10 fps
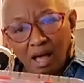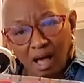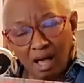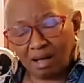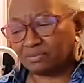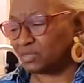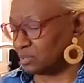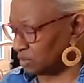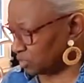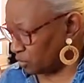of
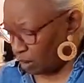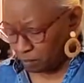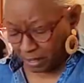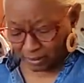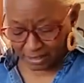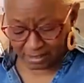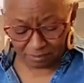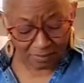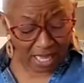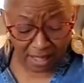strawberries,
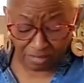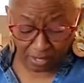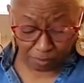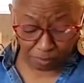and they're